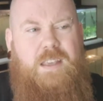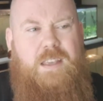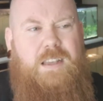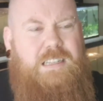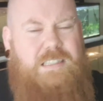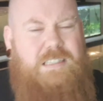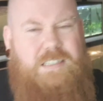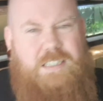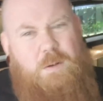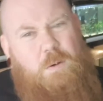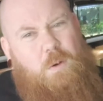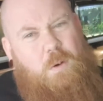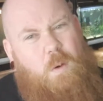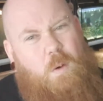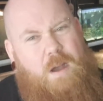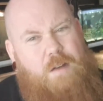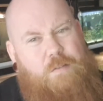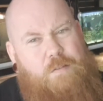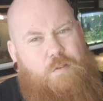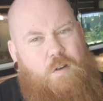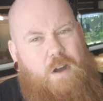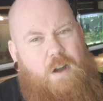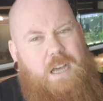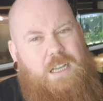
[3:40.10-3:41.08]
Still quite
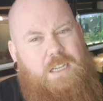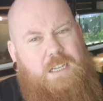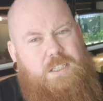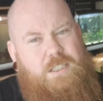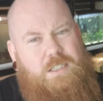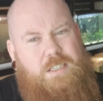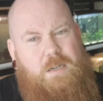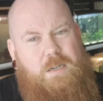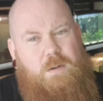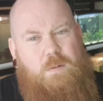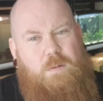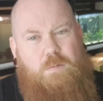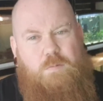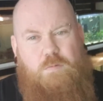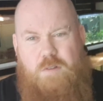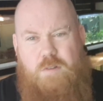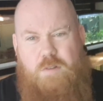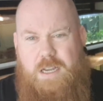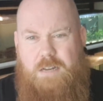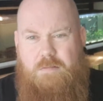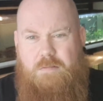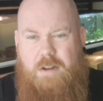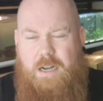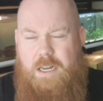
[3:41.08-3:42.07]
fresh, still
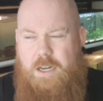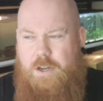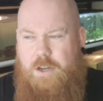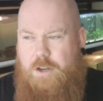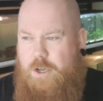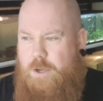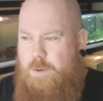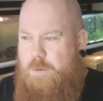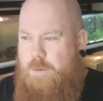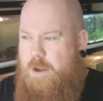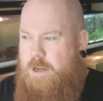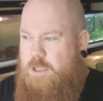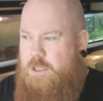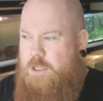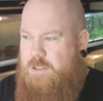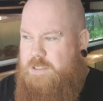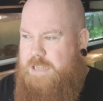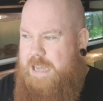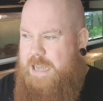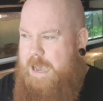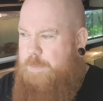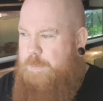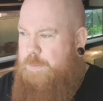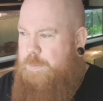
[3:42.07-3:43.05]
really, really new, and it just
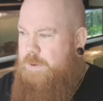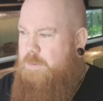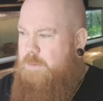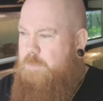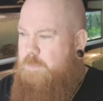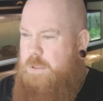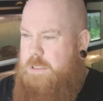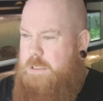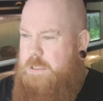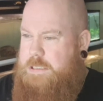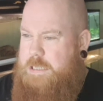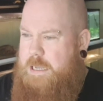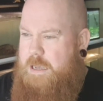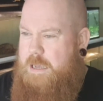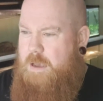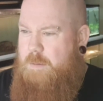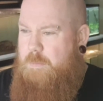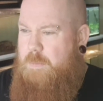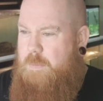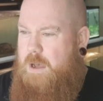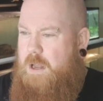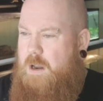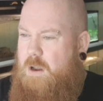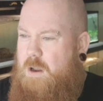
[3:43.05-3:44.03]
happened. But a
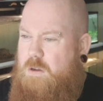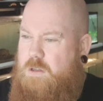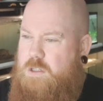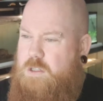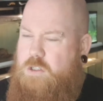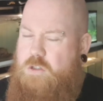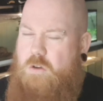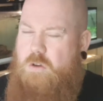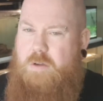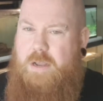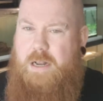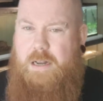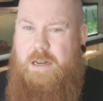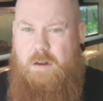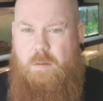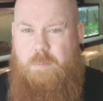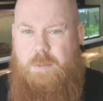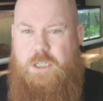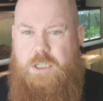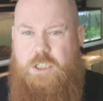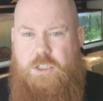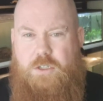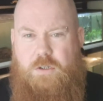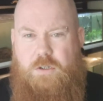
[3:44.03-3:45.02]
long story, a little
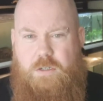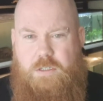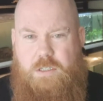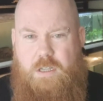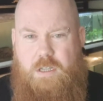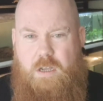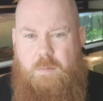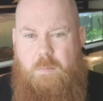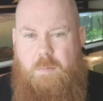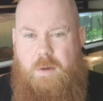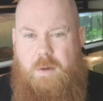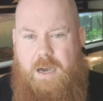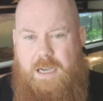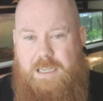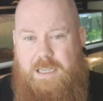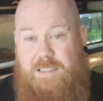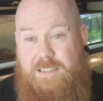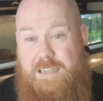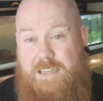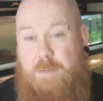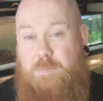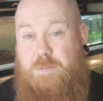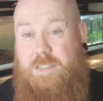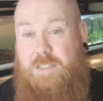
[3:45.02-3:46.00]
bit shorter, my
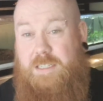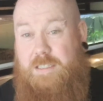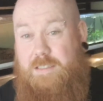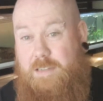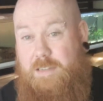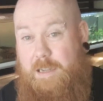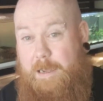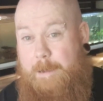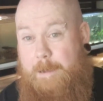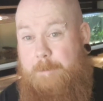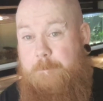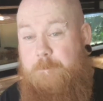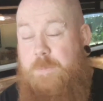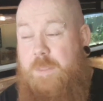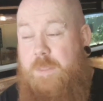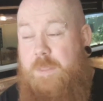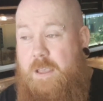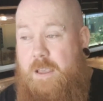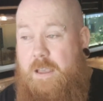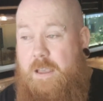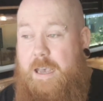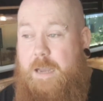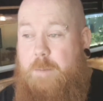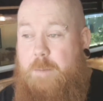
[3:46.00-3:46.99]
stepsister
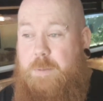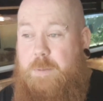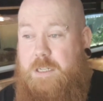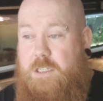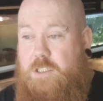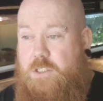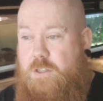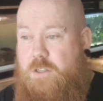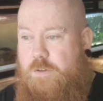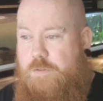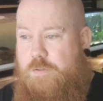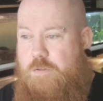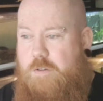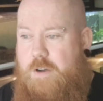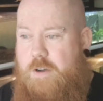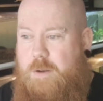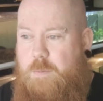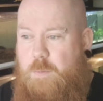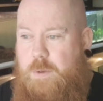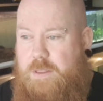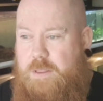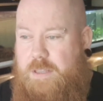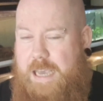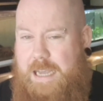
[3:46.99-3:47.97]
had been
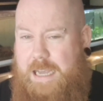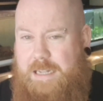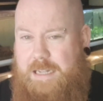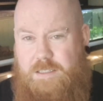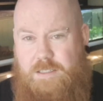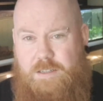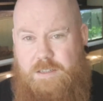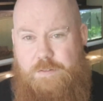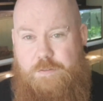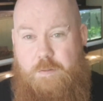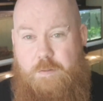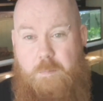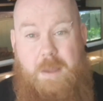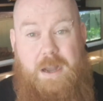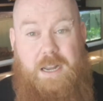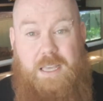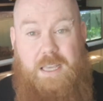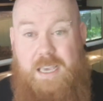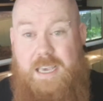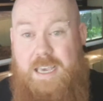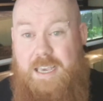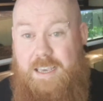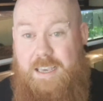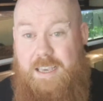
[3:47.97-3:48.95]
suffering with cancer for many
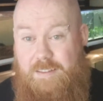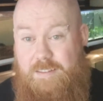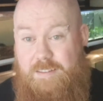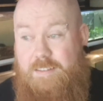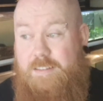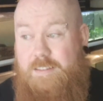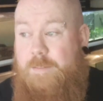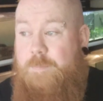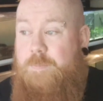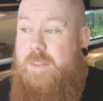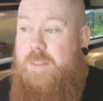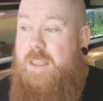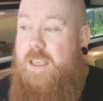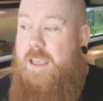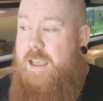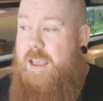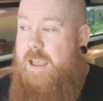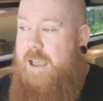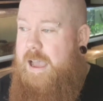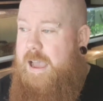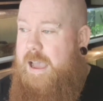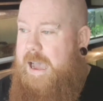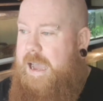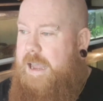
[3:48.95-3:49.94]
years.
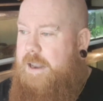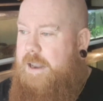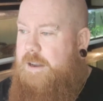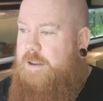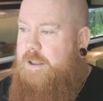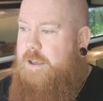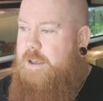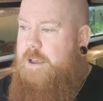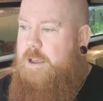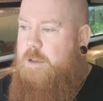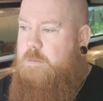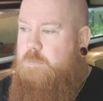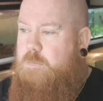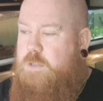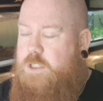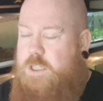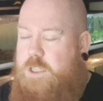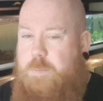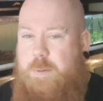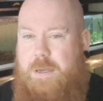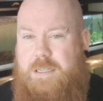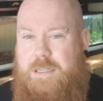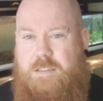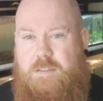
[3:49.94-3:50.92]
And she
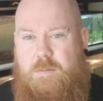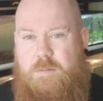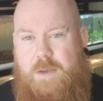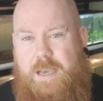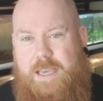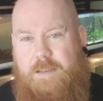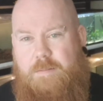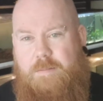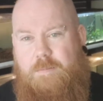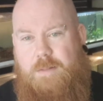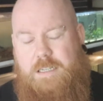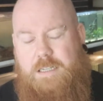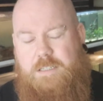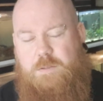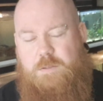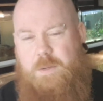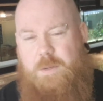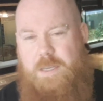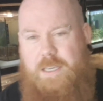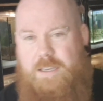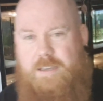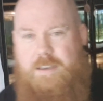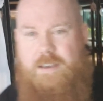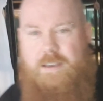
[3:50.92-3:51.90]
passed away last
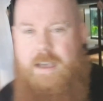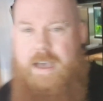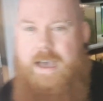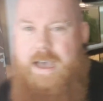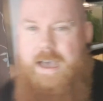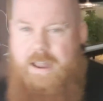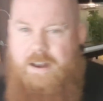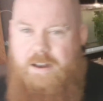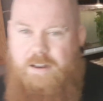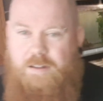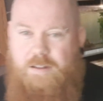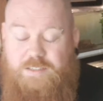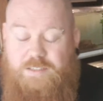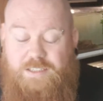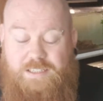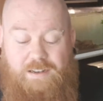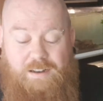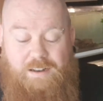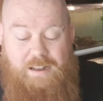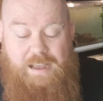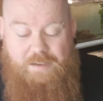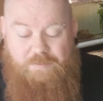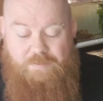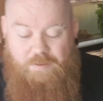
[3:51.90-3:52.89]
week, and I
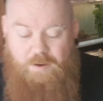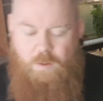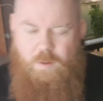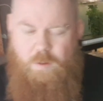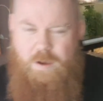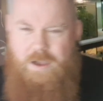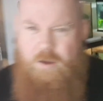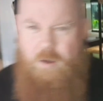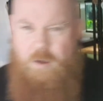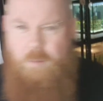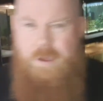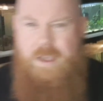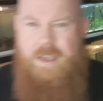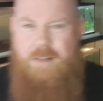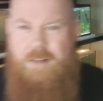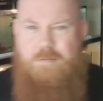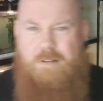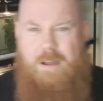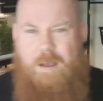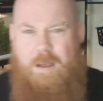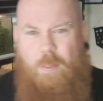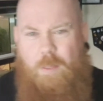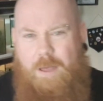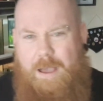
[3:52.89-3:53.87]
still haven't quite got my head
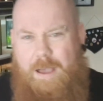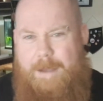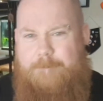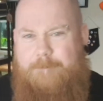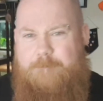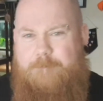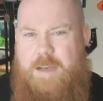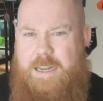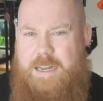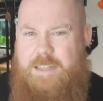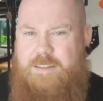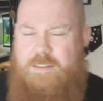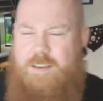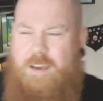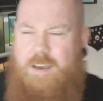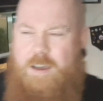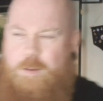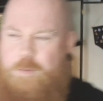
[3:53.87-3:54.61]
around that, and it's kind